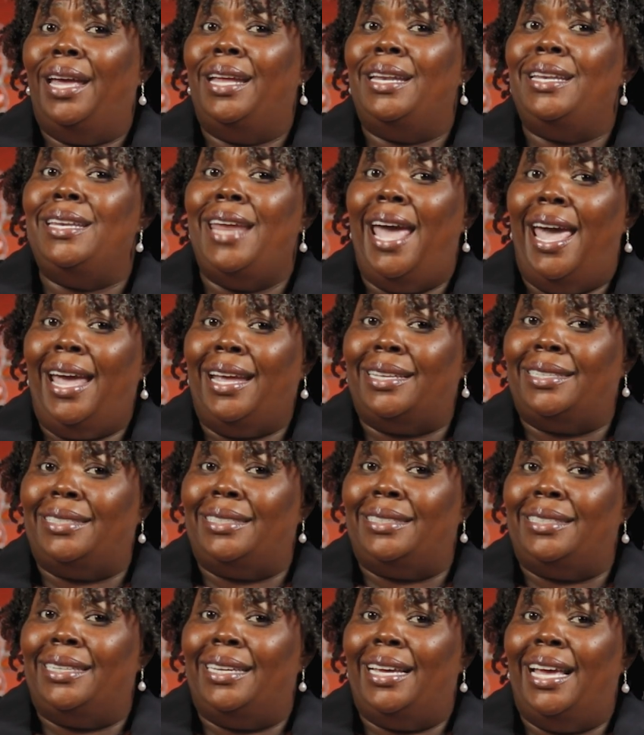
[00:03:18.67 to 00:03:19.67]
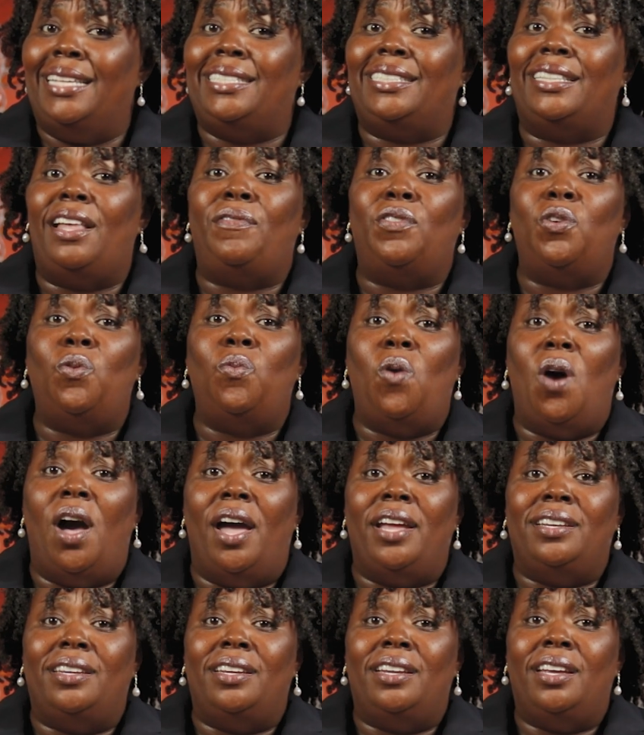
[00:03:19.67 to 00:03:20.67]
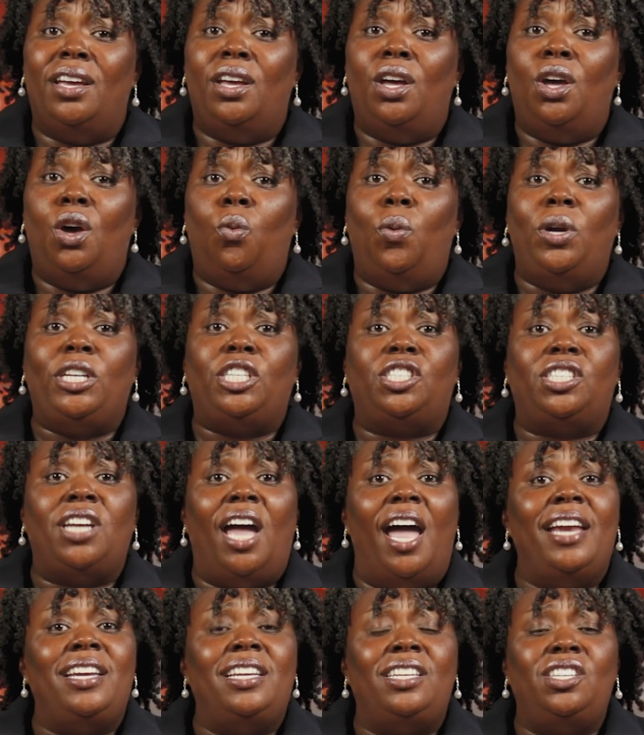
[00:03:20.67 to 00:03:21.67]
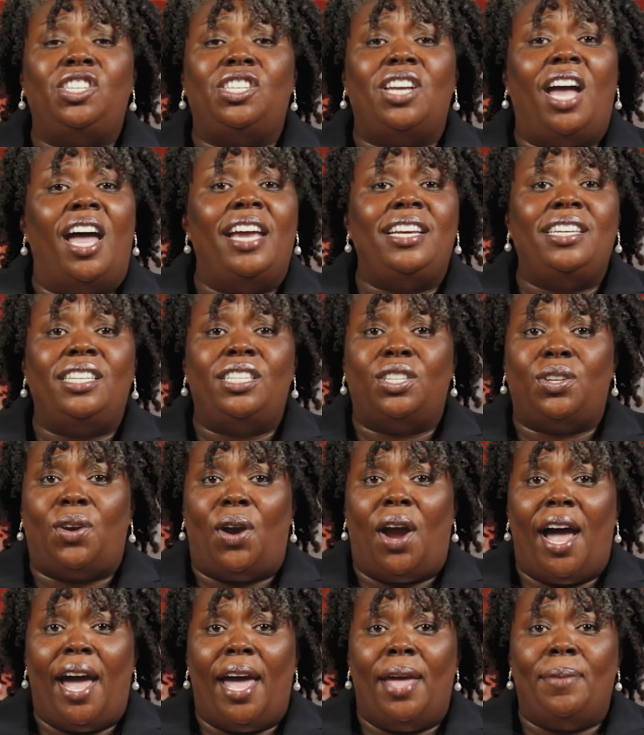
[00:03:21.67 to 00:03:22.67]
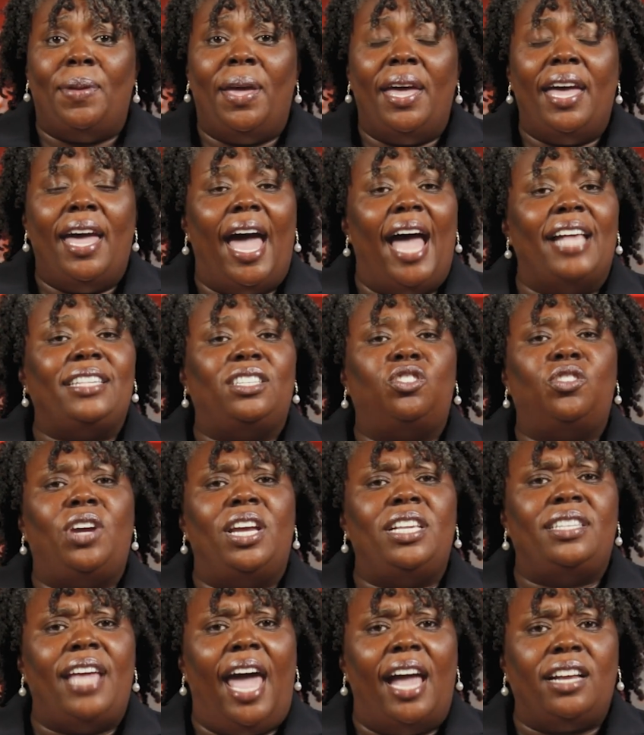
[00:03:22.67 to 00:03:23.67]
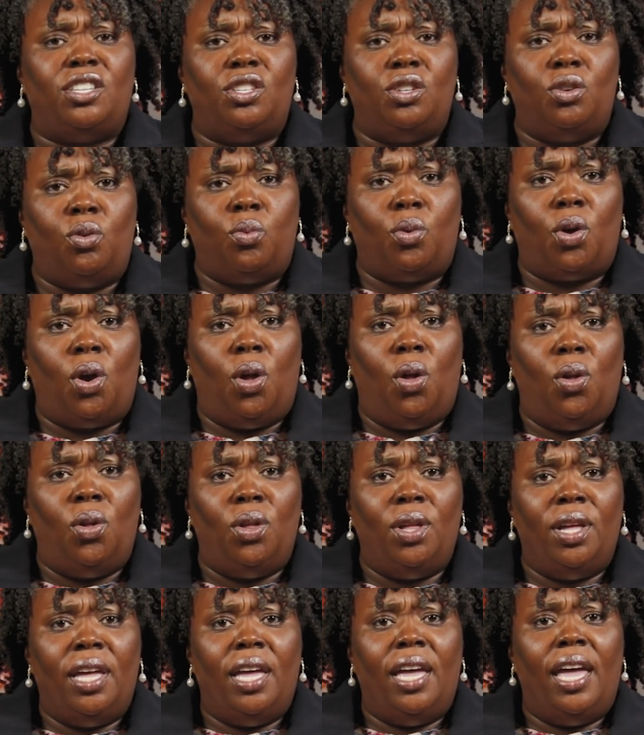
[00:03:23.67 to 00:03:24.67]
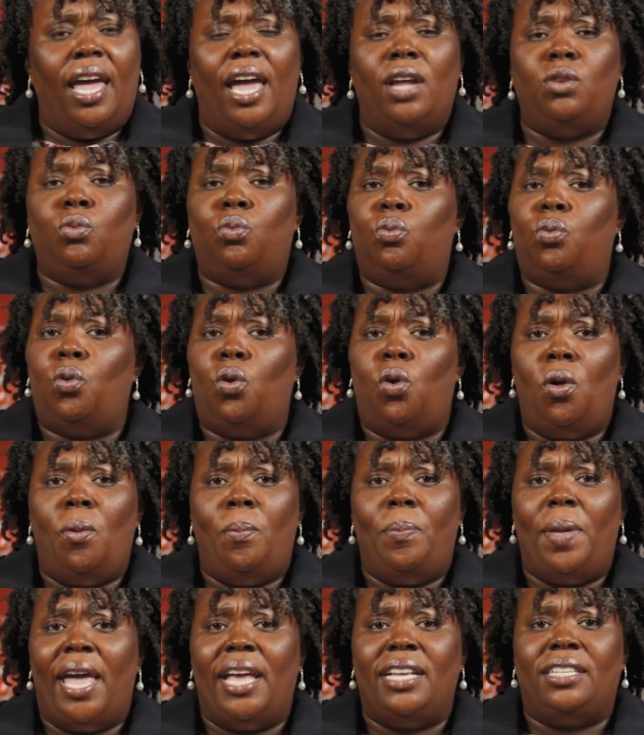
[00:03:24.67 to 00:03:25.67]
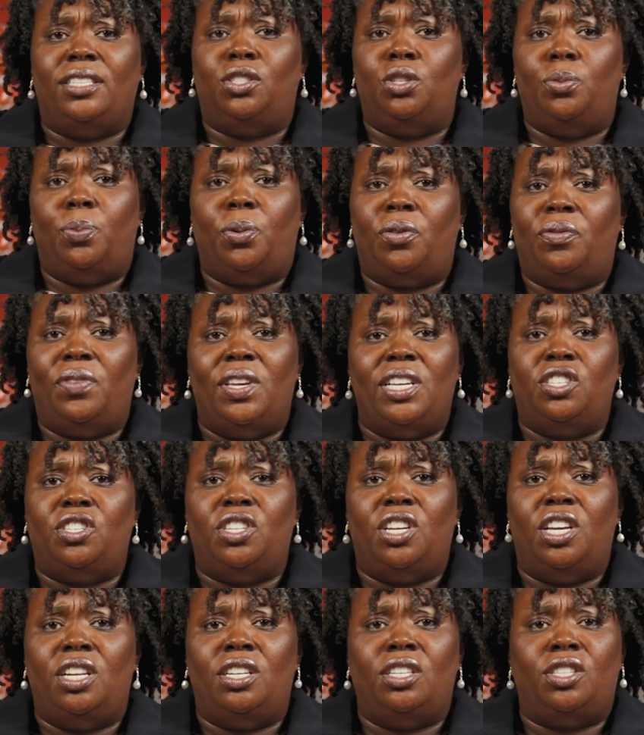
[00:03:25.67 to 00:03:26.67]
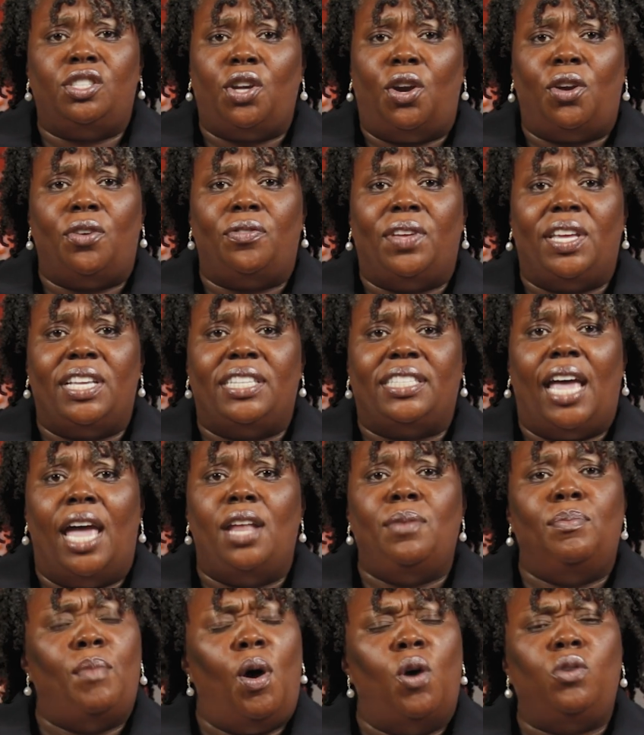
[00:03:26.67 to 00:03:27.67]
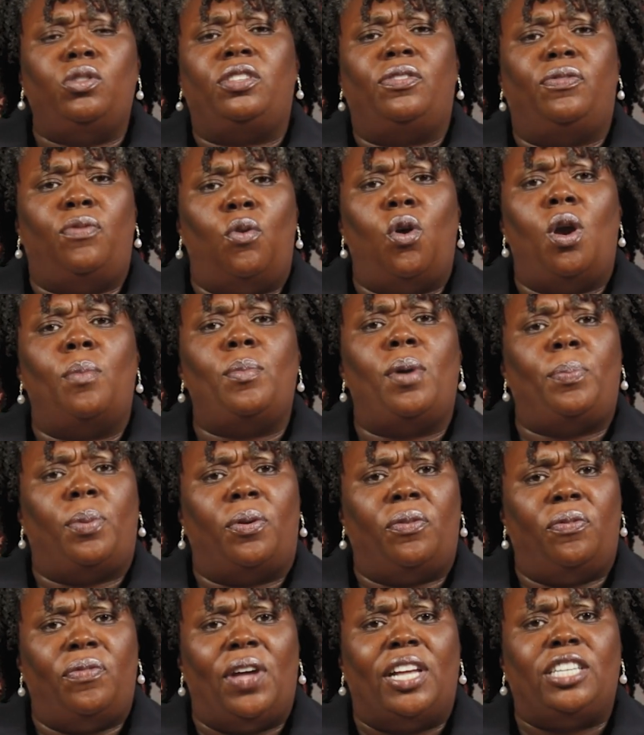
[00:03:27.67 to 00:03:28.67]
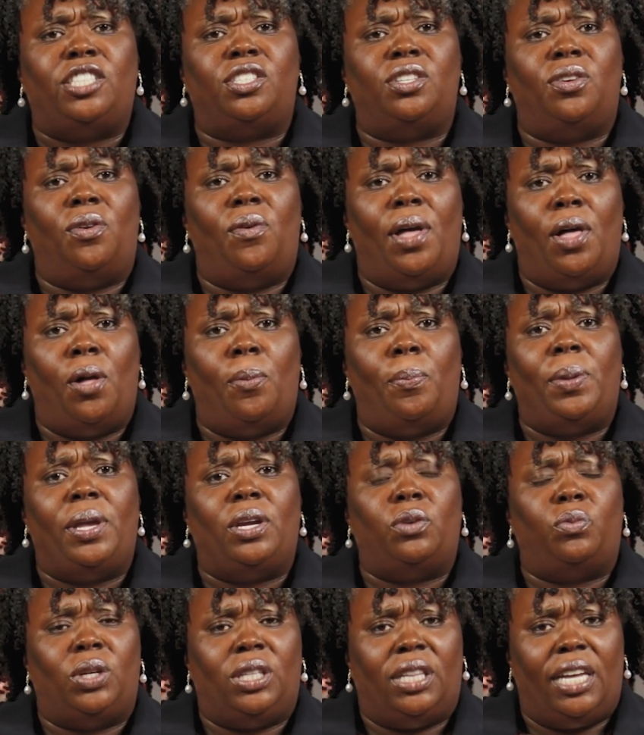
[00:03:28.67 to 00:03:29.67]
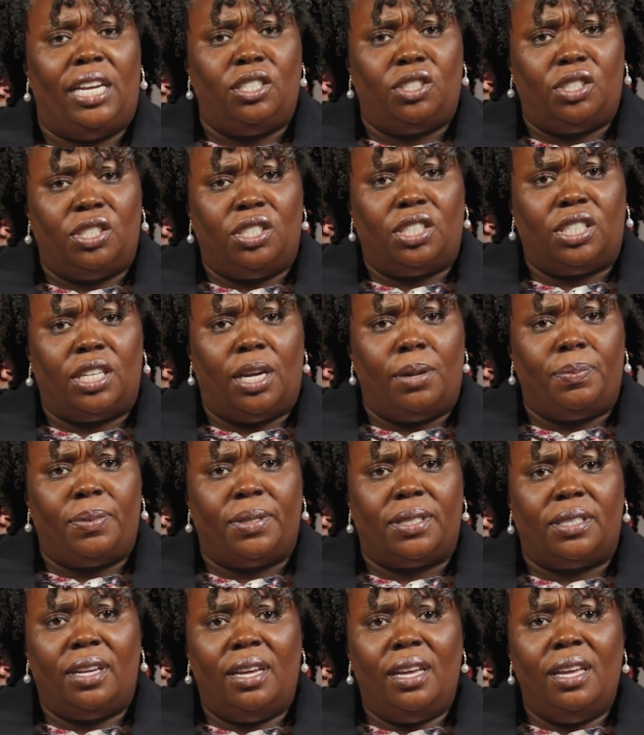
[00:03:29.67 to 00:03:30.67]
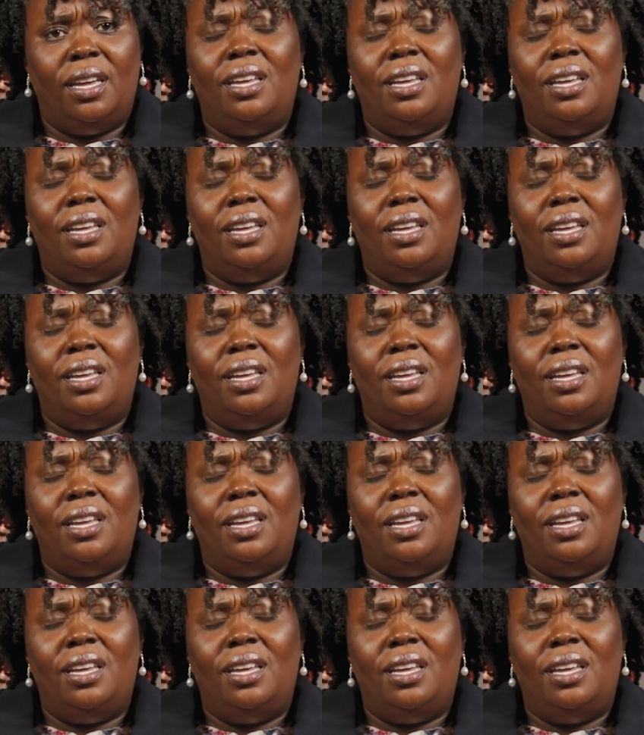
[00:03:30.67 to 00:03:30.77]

Next is level 1, which Schein and Schein describe as a transactional role and role-based supervision, service, and most form of professional helping relationships.